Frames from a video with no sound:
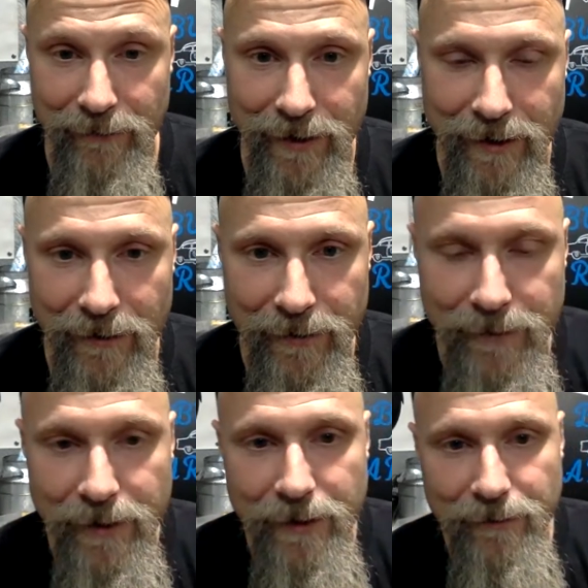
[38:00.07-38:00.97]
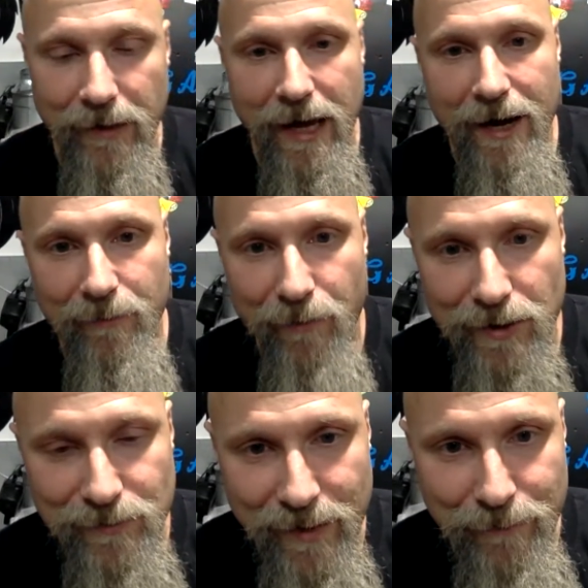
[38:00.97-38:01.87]
right now. The ladder
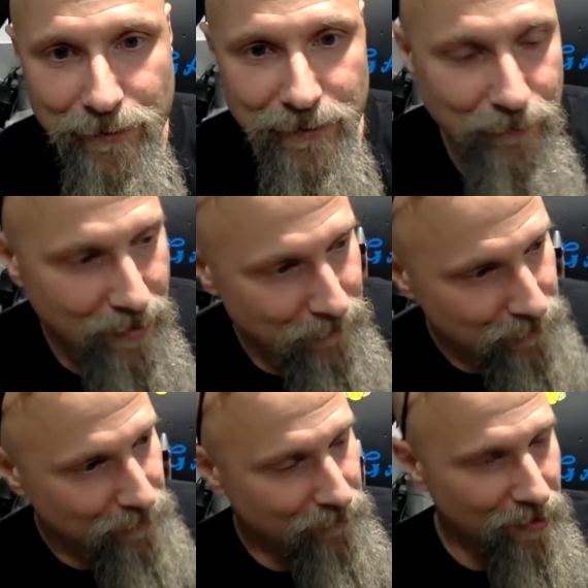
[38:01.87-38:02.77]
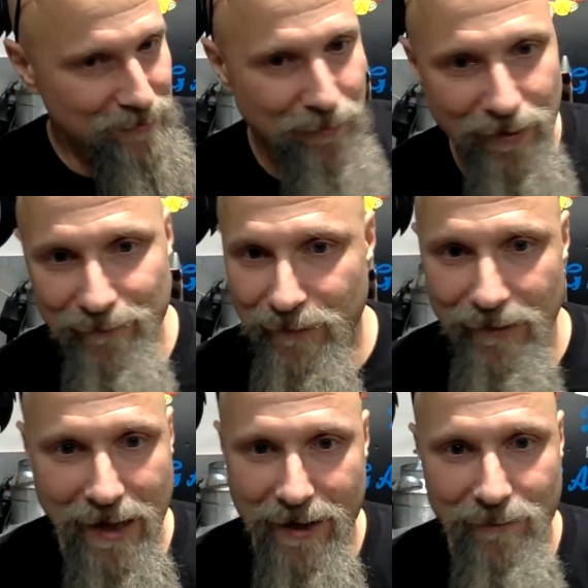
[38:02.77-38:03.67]
bars, when I put the crossbar in for the
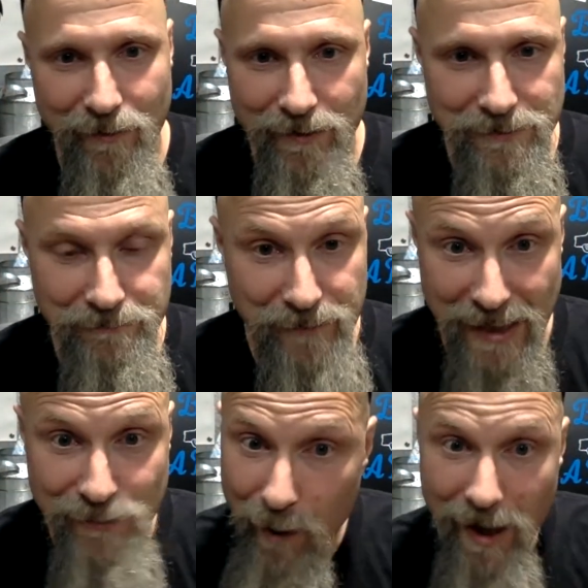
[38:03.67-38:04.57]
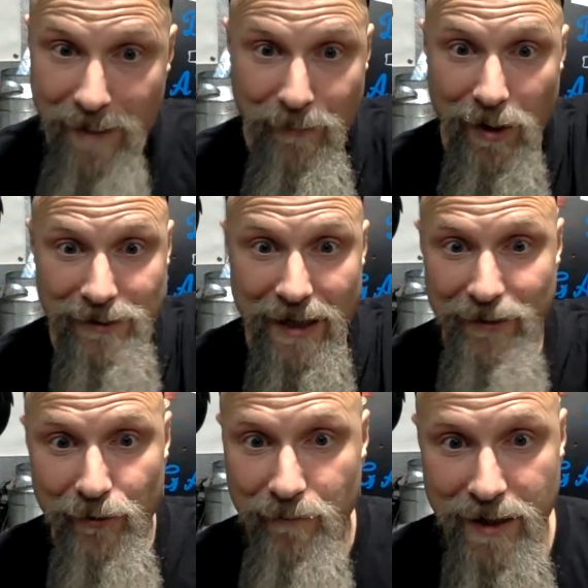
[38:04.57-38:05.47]
ladder bars. That's why I bought
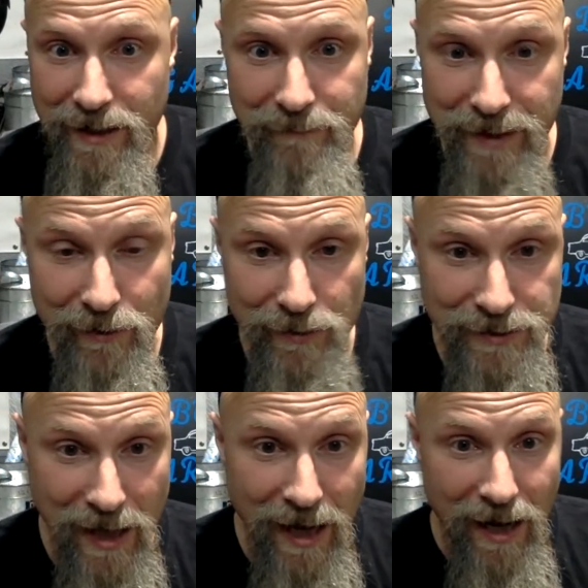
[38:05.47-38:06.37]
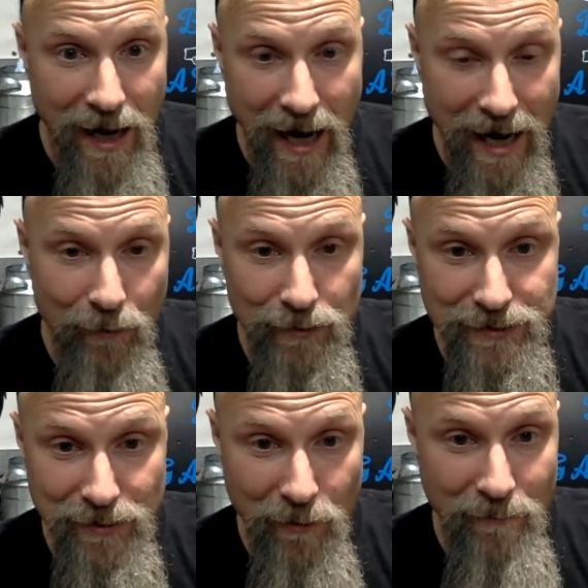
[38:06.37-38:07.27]
that new MIG, because I
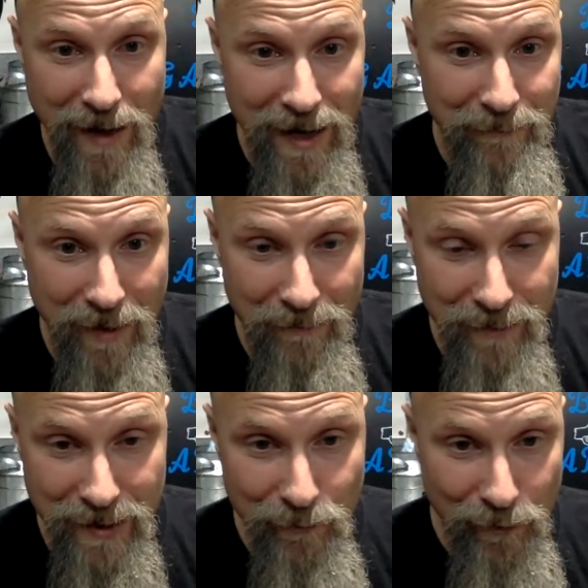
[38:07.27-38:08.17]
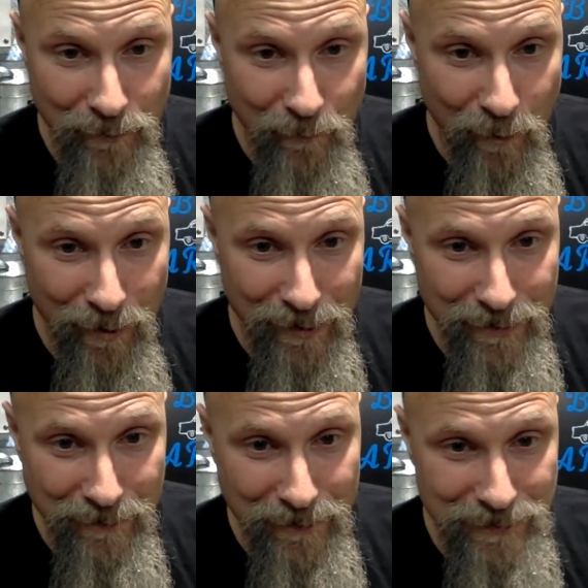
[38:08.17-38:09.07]
was so mad my MIG wouldn't
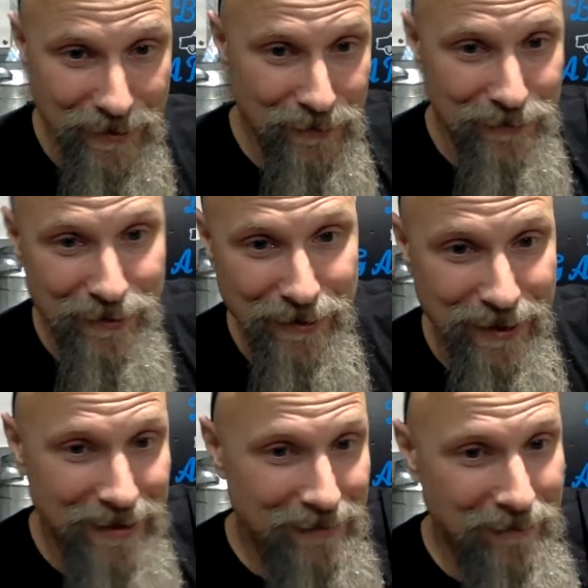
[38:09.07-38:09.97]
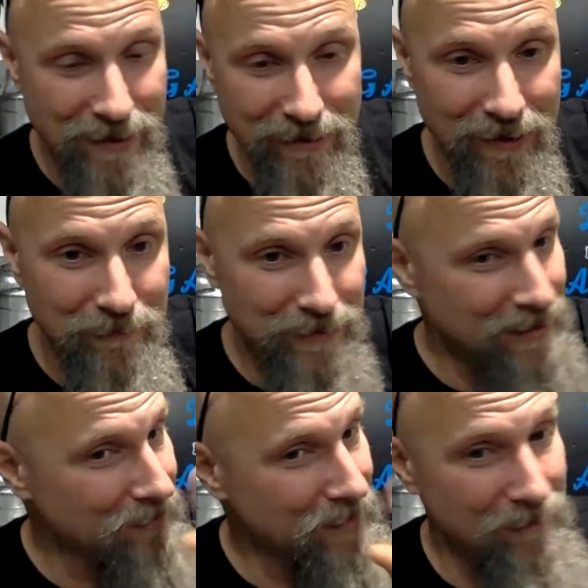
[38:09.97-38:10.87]
work, because I usually could heat the metal up, but
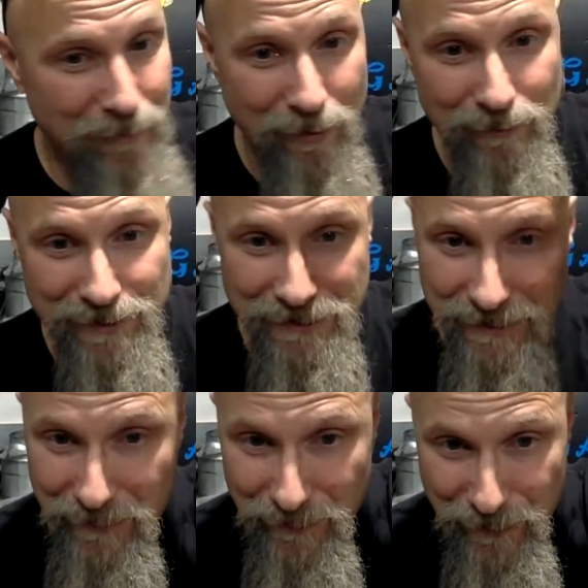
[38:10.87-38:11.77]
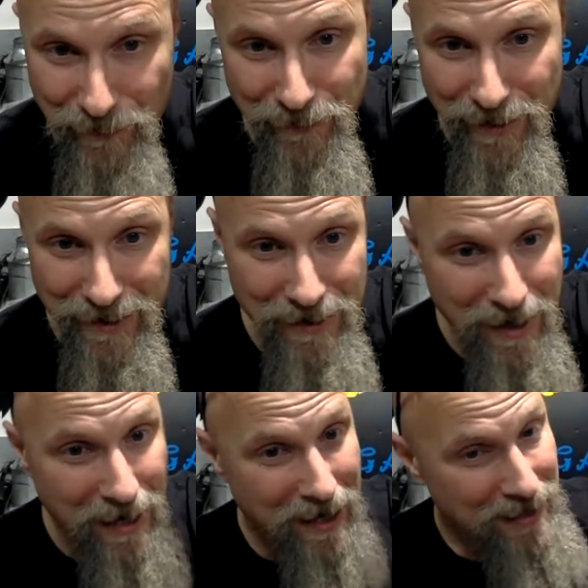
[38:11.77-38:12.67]
that bar was just a little too thick.
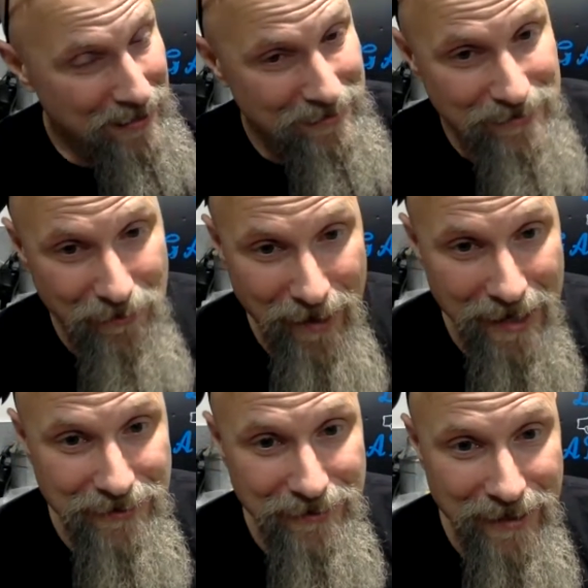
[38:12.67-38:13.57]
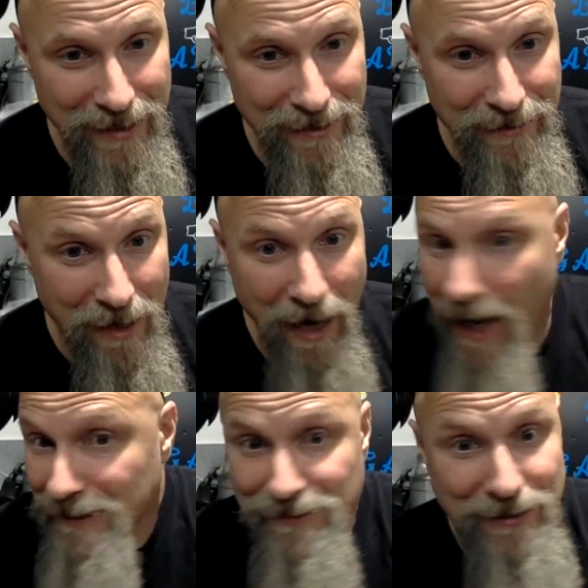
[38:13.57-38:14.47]
I got so agitated,
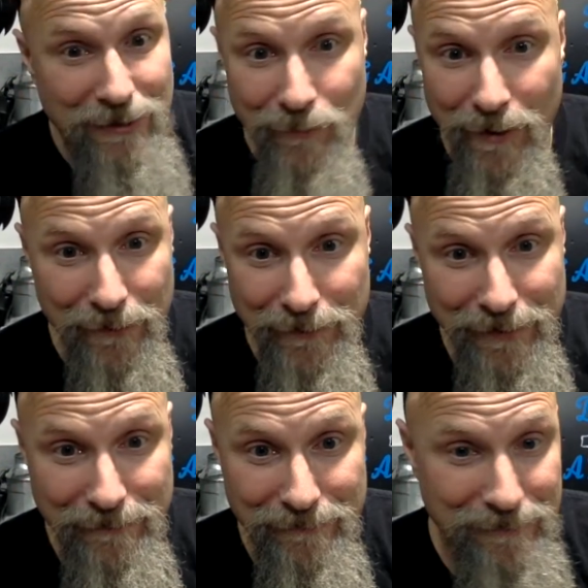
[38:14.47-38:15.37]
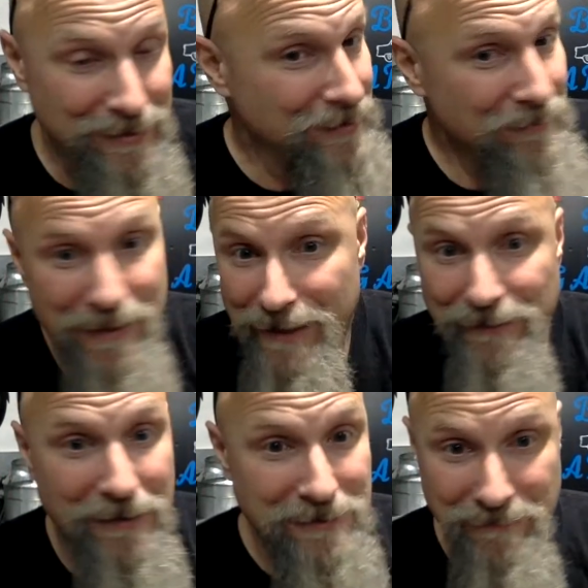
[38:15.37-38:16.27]
I stick welded it. See, to me, it
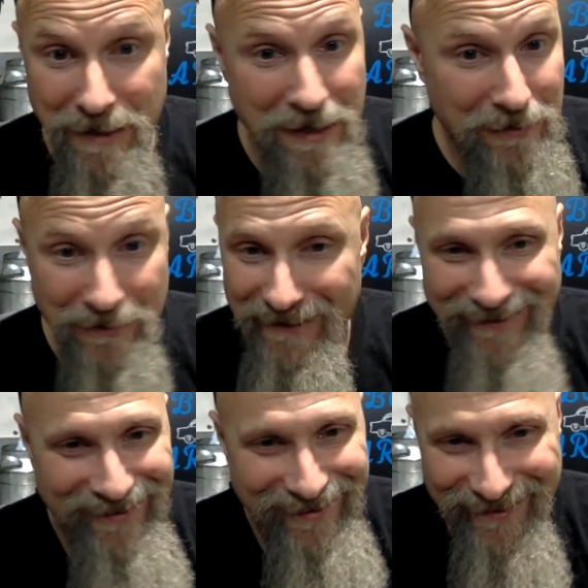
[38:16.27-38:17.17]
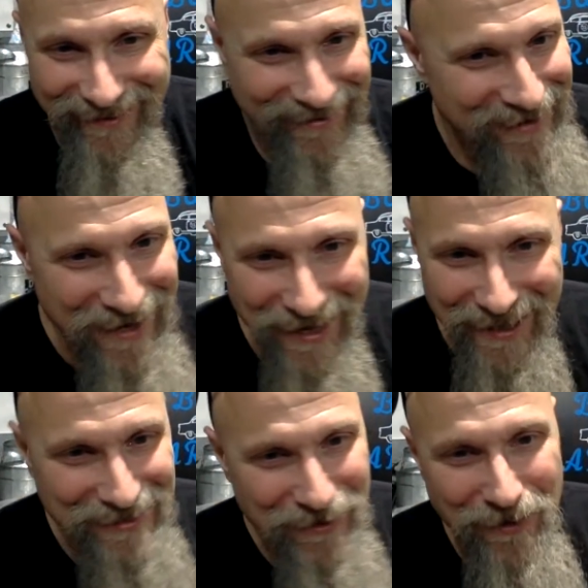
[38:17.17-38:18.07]
doesn't matter.
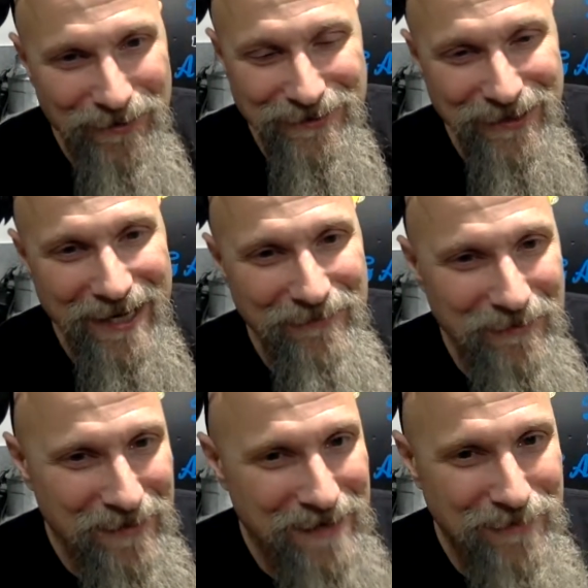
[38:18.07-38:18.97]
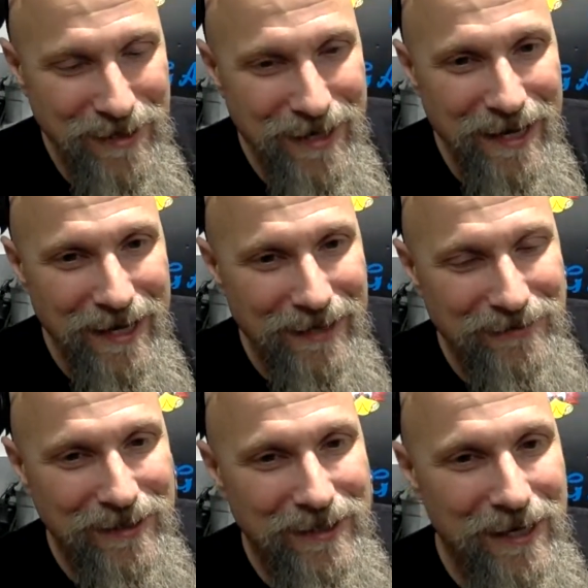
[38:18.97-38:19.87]
It's all the same to me, but
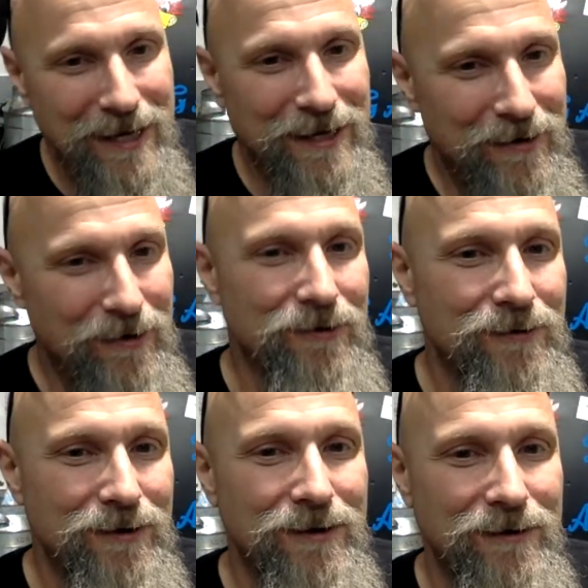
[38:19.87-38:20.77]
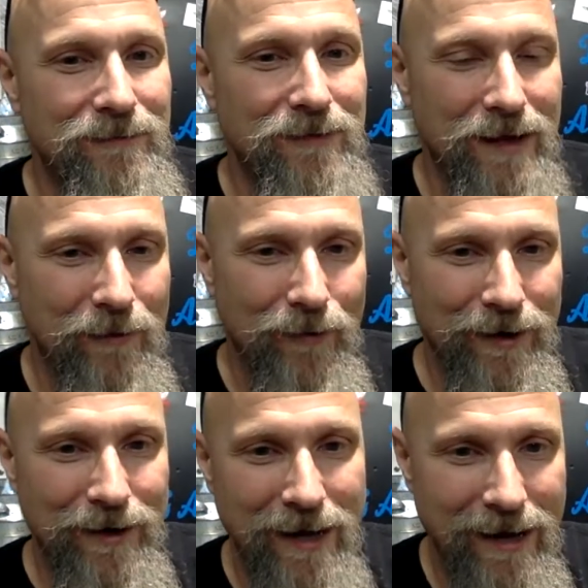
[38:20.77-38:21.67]
it's like, I went
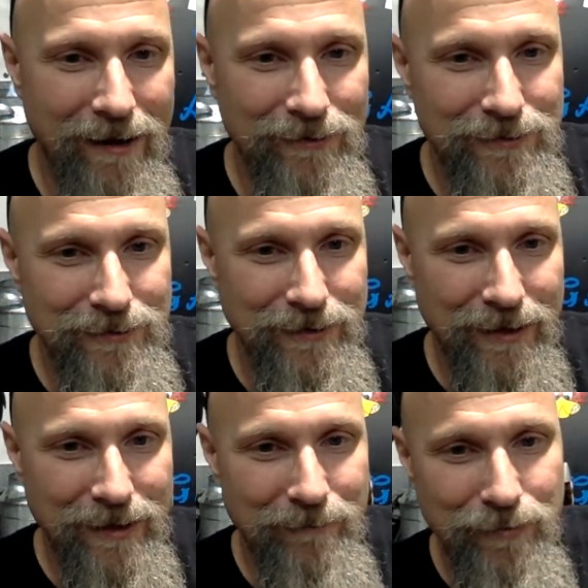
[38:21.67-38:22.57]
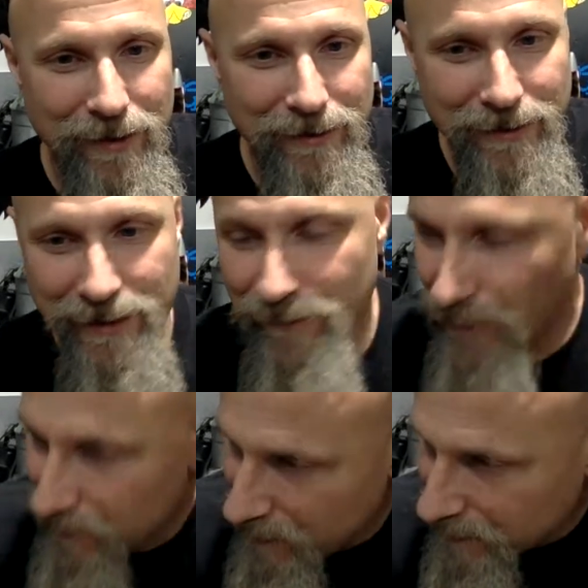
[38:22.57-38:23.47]
in the house and I complained to Kim
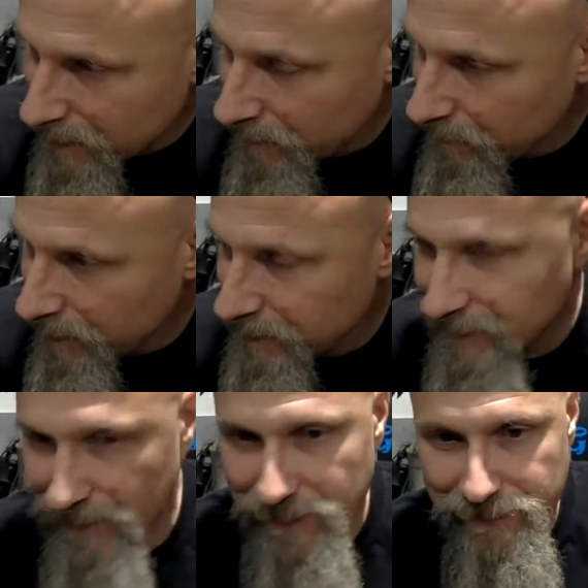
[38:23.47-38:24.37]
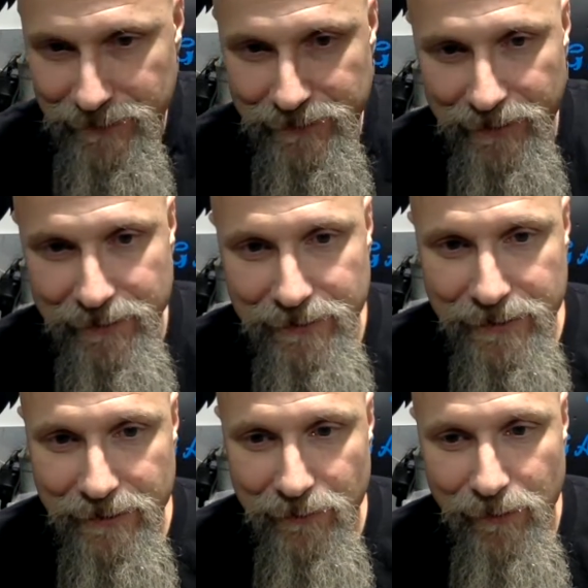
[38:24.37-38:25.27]
for about 10 minutes, and then she said, just
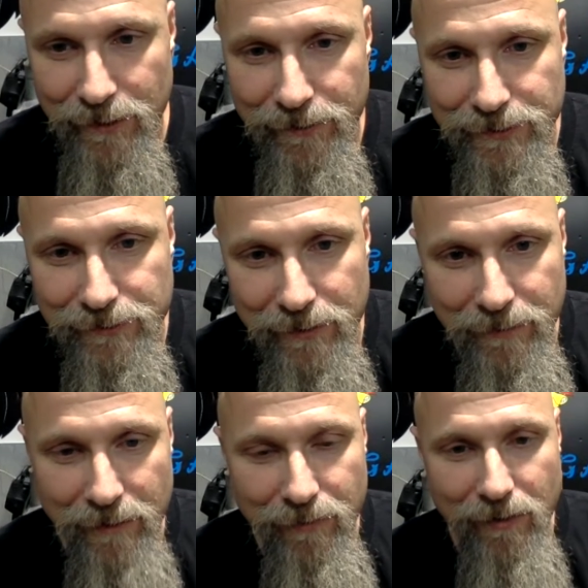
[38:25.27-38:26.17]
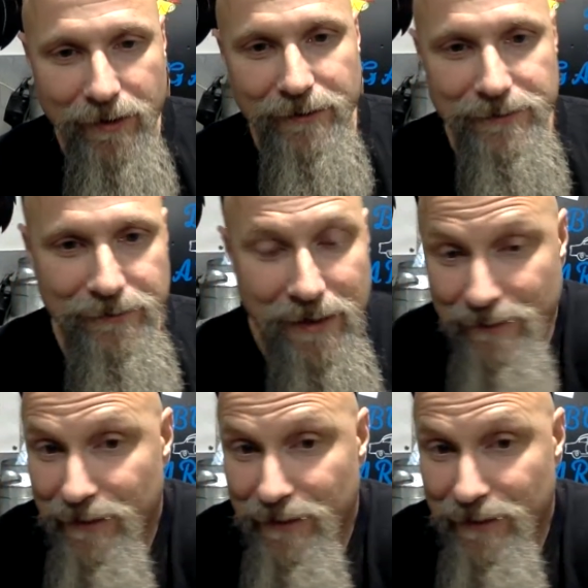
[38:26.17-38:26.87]
get the welder. So I bought it. So now